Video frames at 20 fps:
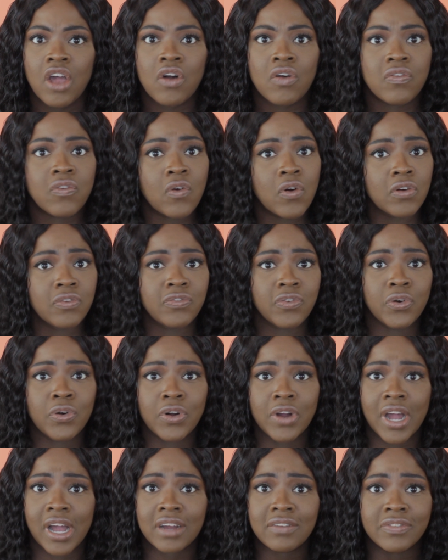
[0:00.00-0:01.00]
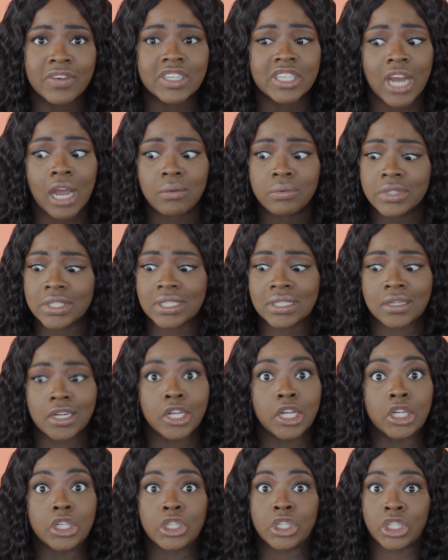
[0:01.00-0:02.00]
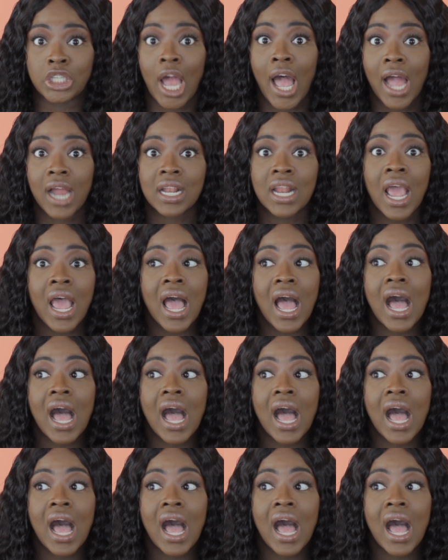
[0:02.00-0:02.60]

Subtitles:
for full coverage. I was shocked.